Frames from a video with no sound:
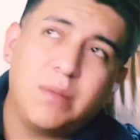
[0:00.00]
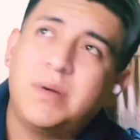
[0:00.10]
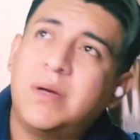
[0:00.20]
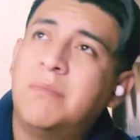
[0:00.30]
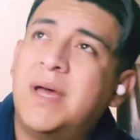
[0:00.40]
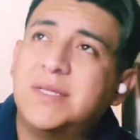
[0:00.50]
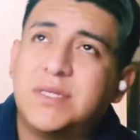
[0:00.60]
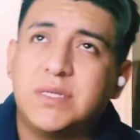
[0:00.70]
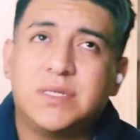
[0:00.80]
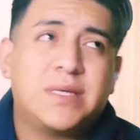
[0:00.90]
I bought
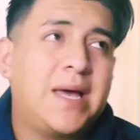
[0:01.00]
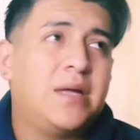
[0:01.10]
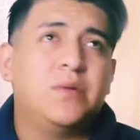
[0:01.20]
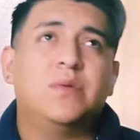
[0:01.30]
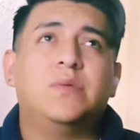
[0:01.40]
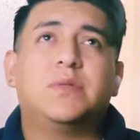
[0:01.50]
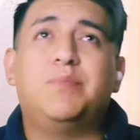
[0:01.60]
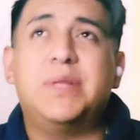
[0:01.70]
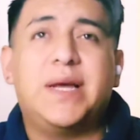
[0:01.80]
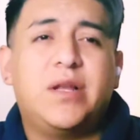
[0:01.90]
matches, candles,
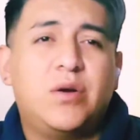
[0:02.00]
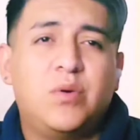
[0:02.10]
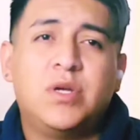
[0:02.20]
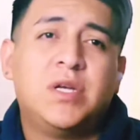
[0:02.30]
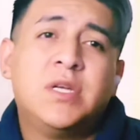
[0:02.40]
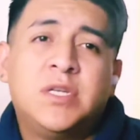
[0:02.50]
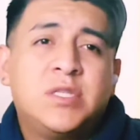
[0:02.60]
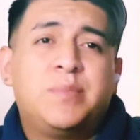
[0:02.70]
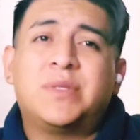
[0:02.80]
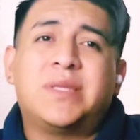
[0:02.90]
Play-Doh
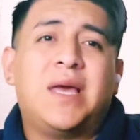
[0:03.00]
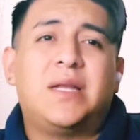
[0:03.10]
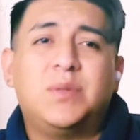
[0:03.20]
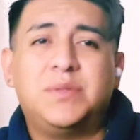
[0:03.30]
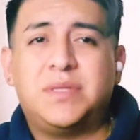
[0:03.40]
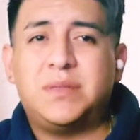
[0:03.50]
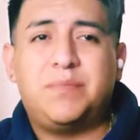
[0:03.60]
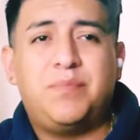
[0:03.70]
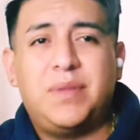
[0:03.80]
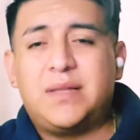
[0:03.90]
to put the candles
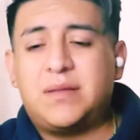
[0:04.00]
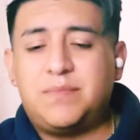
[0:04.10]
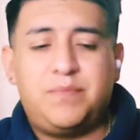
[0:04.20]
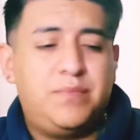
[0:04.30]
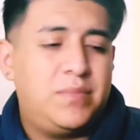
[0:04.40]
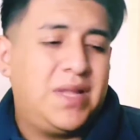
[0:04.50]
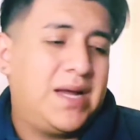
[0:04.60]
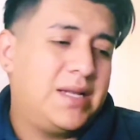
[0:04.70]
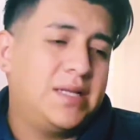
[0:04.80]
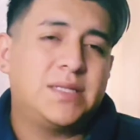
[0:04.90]
in, light
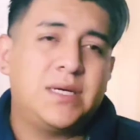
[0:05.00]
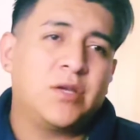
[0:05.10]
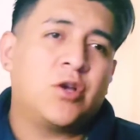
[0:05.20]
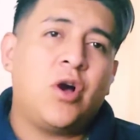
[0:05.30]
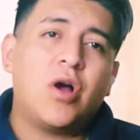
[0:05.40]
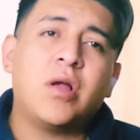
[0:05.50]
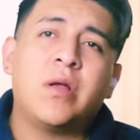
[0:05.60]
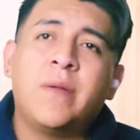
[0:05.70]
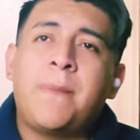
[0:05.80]
it inside the car.